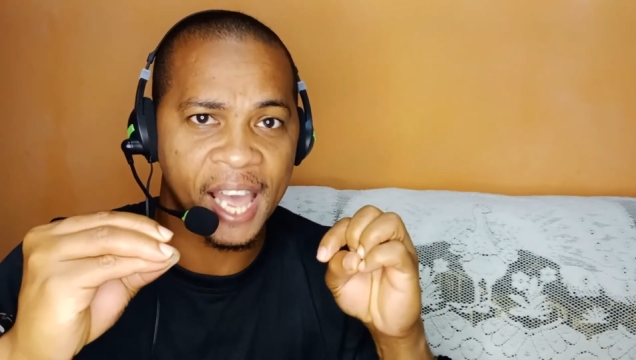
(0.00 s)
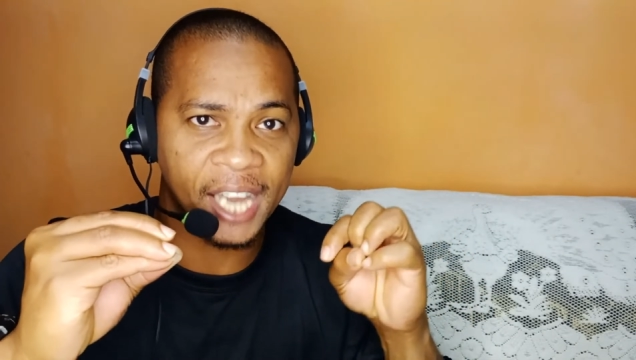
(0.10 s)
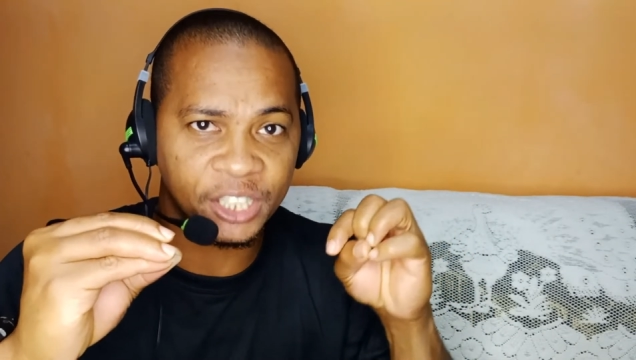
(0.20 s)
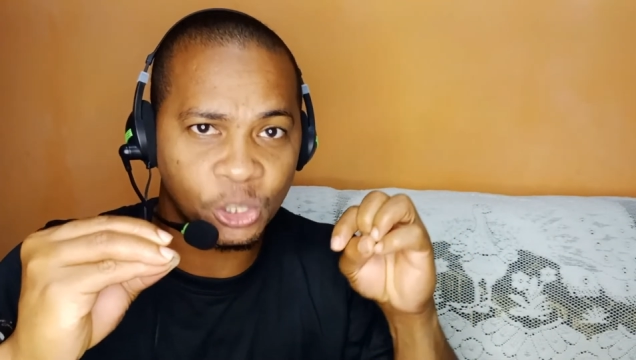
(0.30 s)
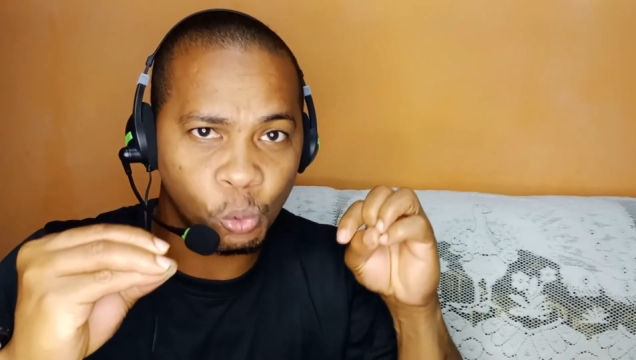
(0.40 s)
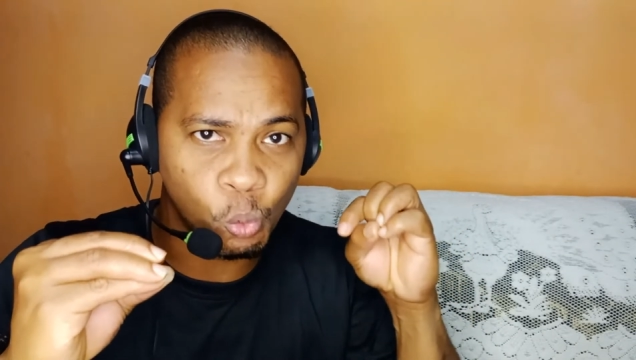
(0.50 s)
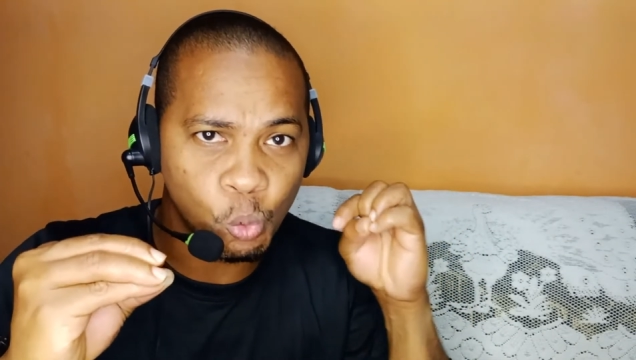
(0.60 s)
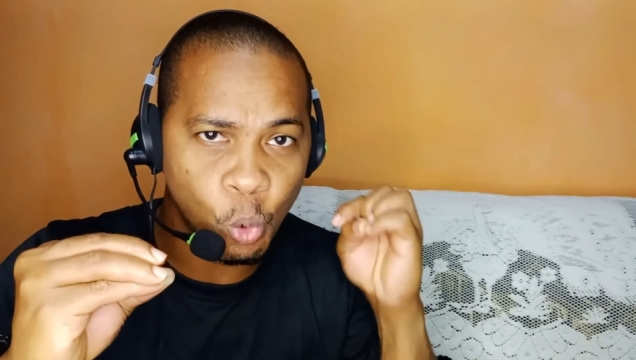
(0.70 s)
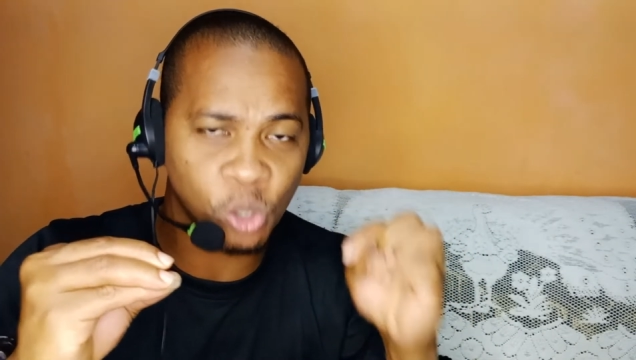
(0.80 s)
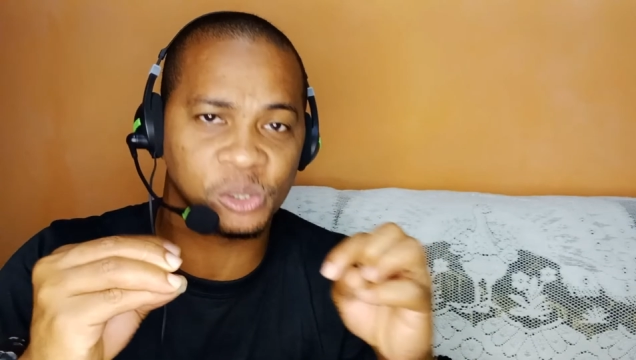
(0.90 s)
and the
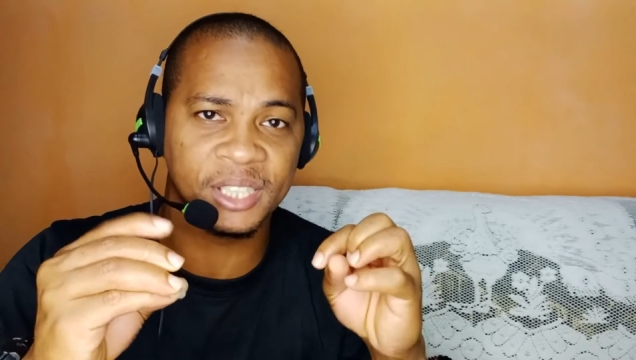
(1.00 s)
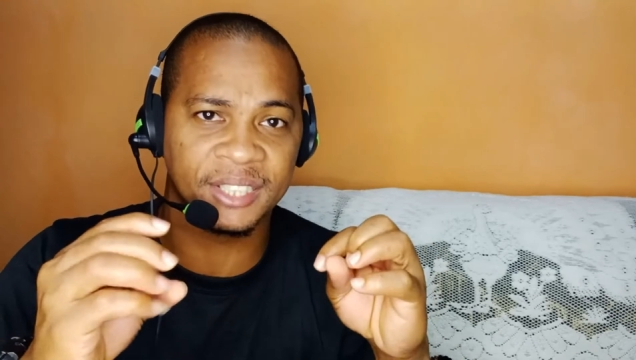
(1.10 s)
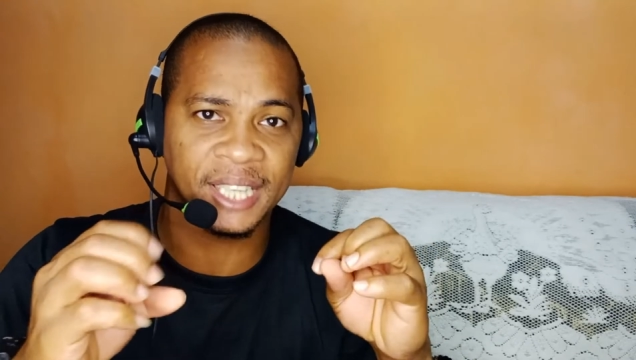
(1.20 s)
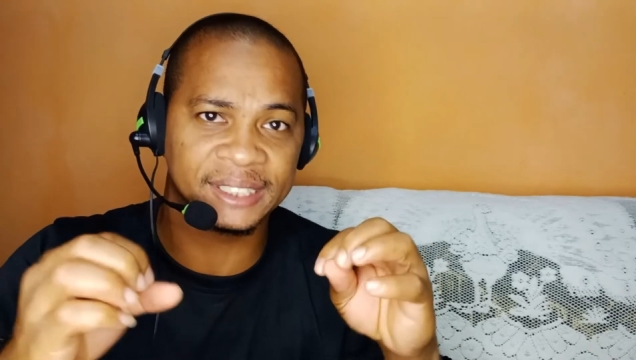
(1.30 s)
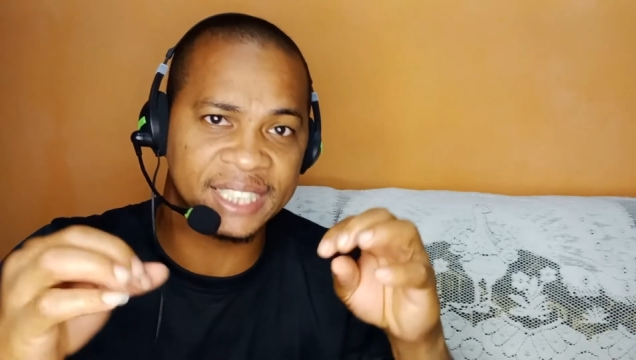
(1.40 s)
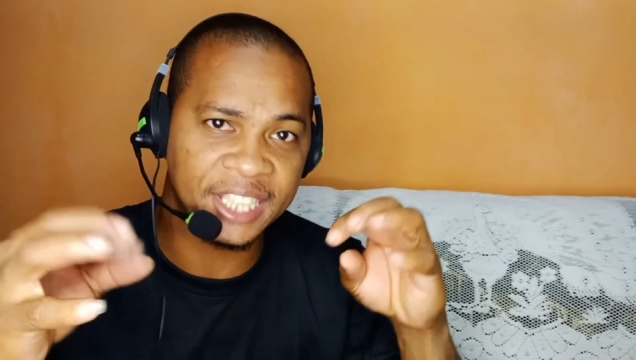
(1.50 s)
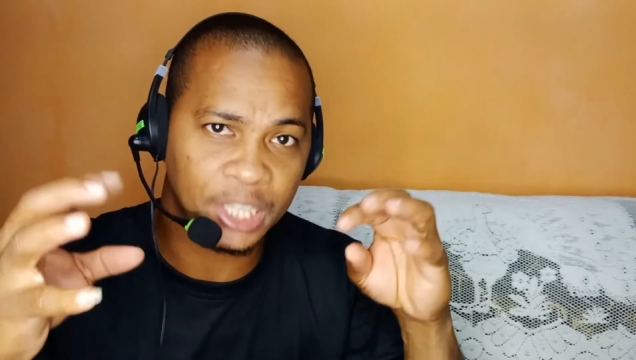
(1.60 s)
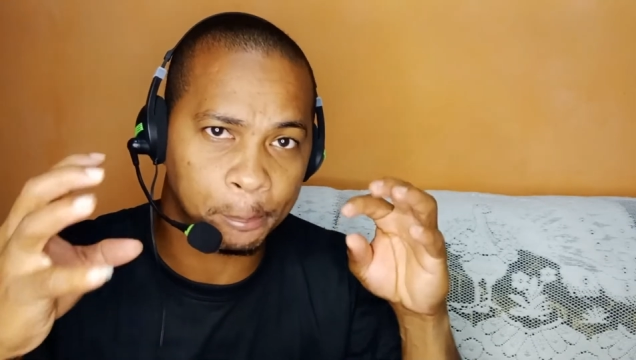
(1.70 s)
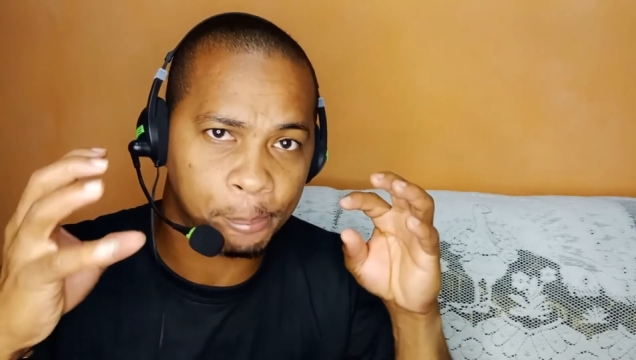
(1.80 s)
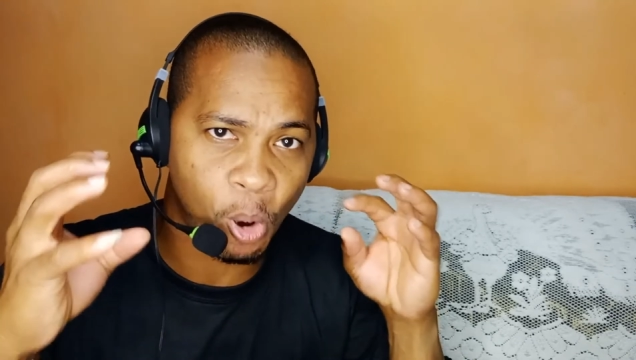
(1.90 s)
worries and the
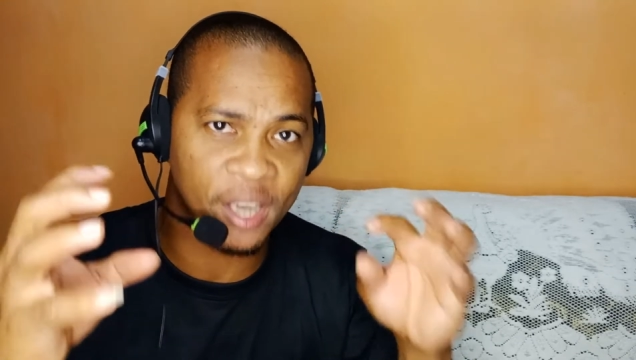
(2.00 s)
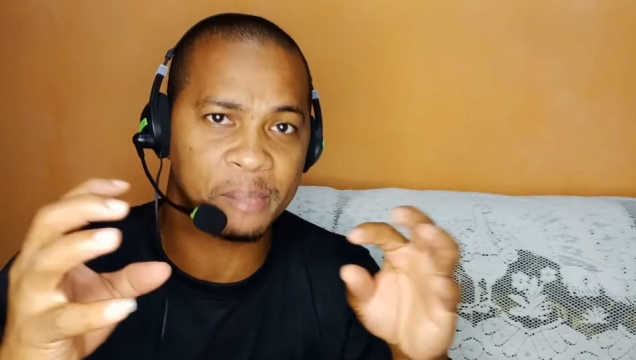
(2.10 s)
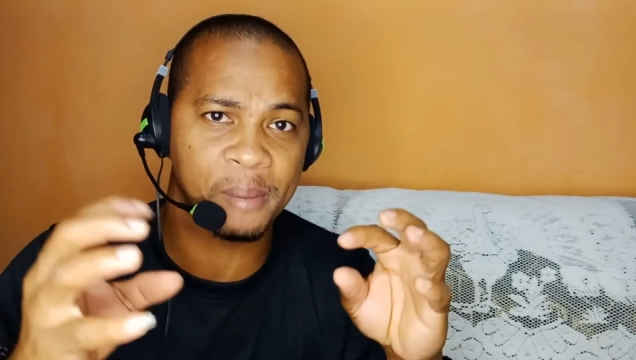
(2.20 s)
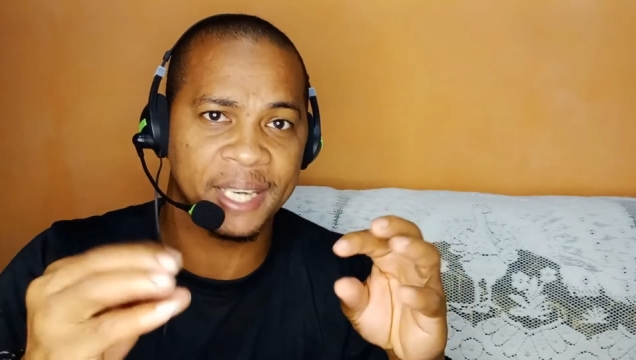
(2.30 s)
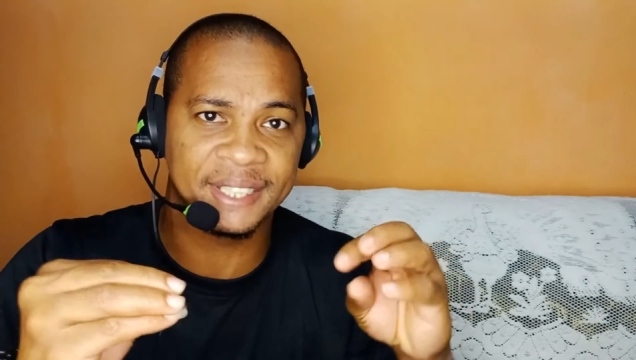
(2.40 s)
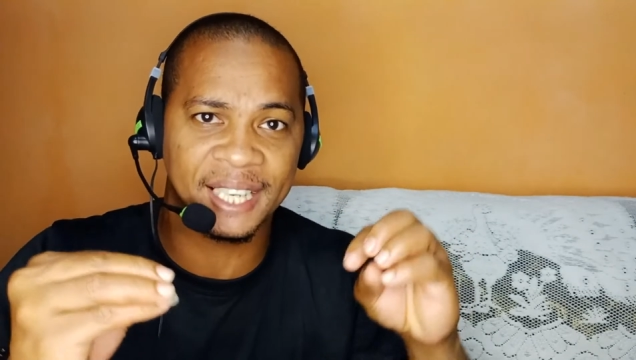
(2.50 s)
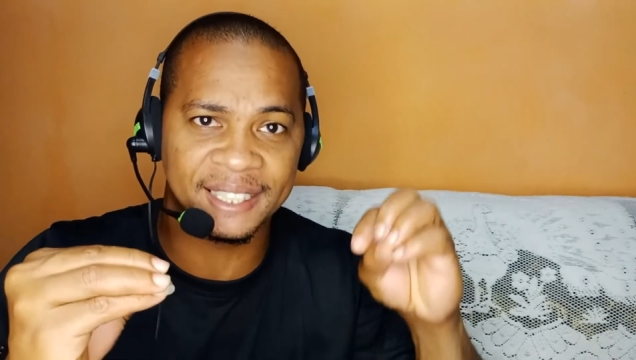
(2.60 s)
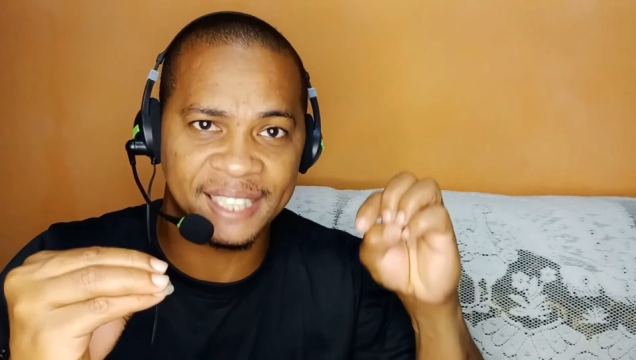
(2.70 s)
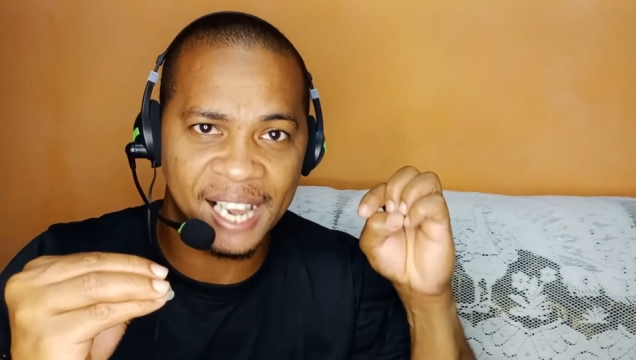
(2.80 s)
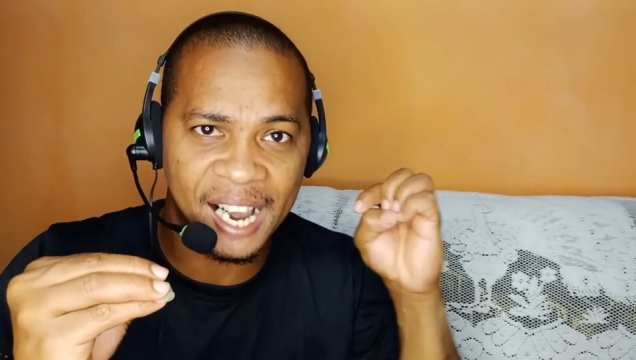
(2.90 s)
disappointments
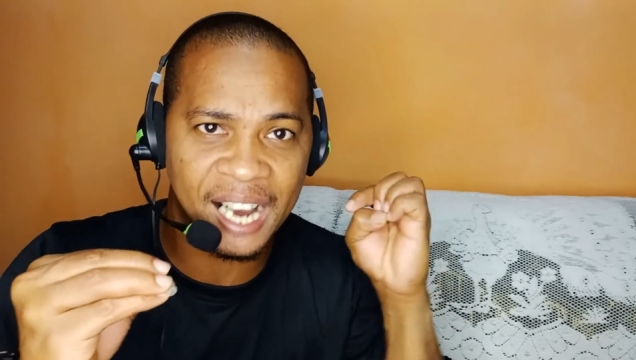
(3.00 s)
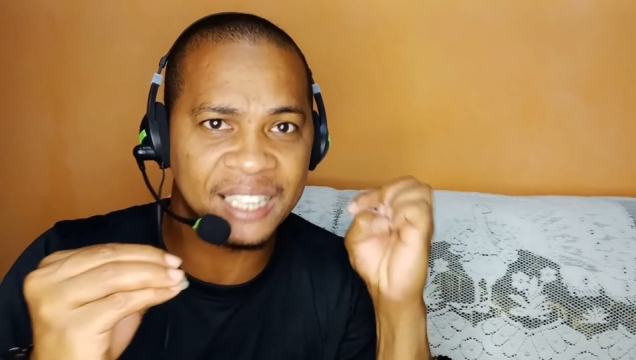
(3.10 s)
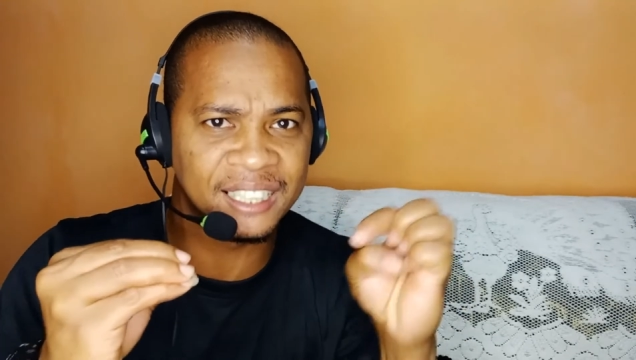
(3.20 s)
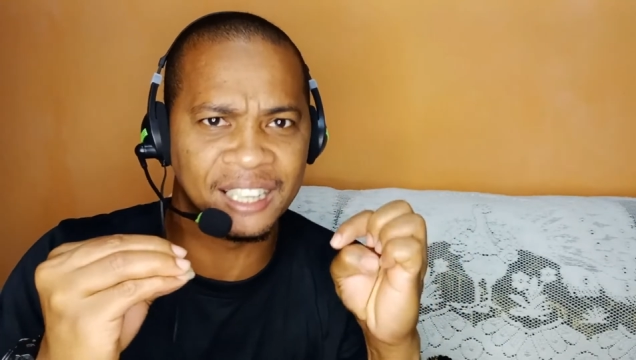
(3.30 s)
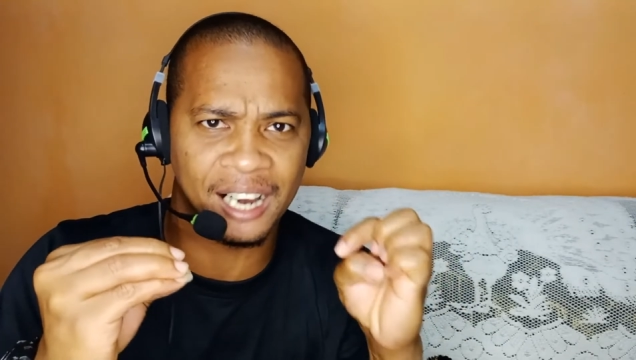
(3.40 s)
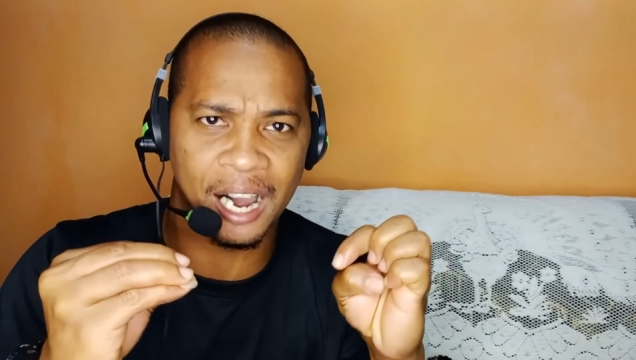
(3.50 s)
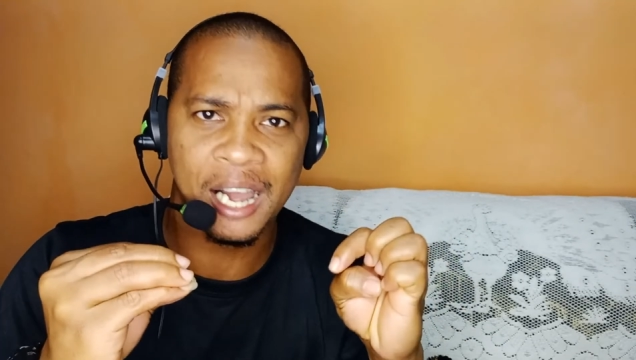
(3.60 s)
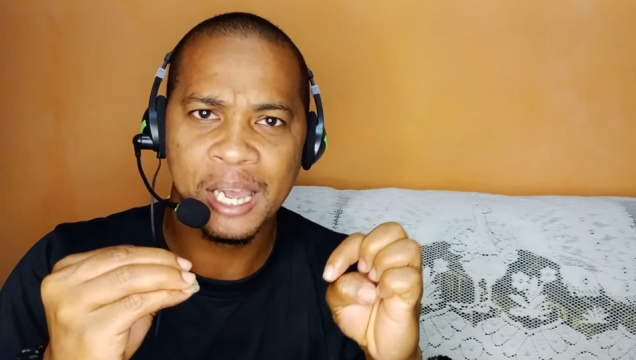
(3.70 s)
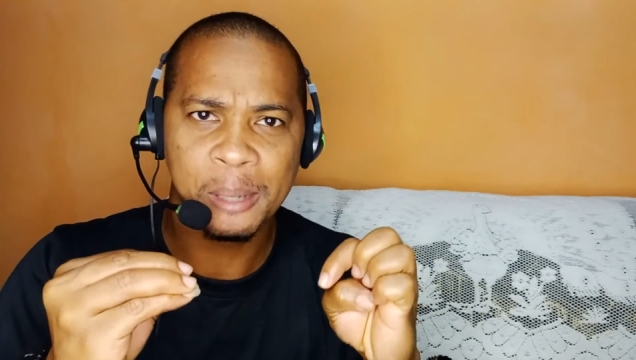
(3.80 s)
and the anger,